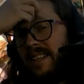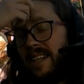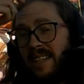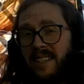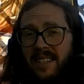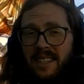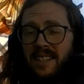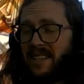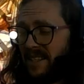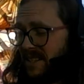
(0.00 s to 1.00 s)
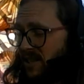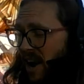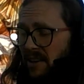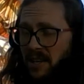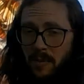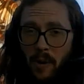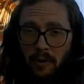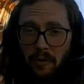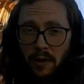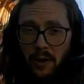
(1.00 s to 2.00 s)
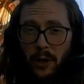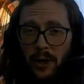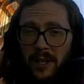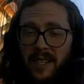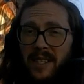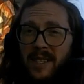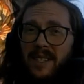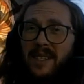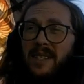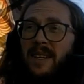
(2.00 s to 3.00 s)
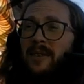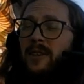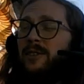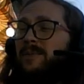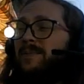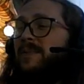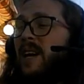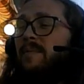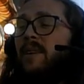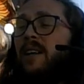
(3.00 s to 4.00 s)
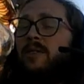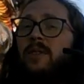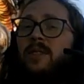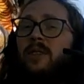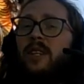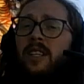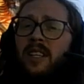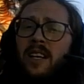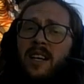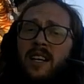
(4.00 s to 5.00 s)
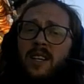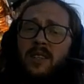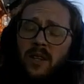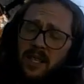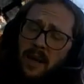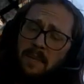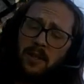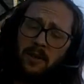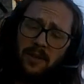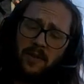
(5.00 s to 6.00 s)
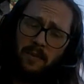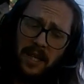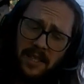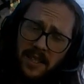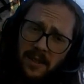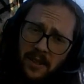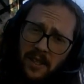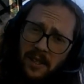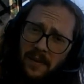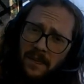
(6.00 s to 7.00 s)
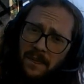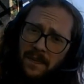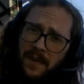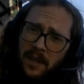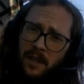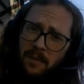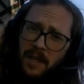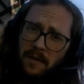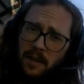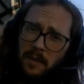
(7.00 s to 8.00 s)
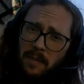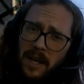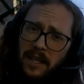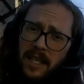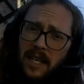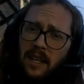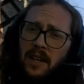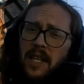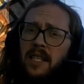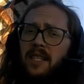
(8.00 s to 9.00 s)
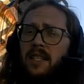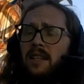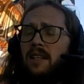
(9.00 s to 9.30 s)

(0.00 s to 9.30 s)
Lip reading: this is challenge mode for sure. This is difficult. I'm not doing too good. So this episode is for me too. Definitely be meditating on this.